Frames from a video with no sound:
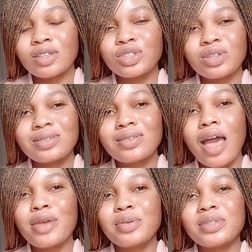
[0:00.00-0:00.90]
just
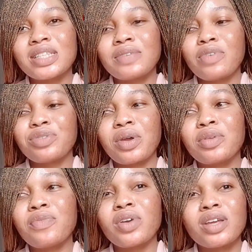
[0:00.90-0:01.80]
use this face toner
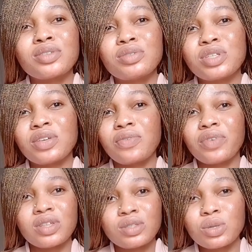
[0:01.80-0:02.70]
don't forget to use your face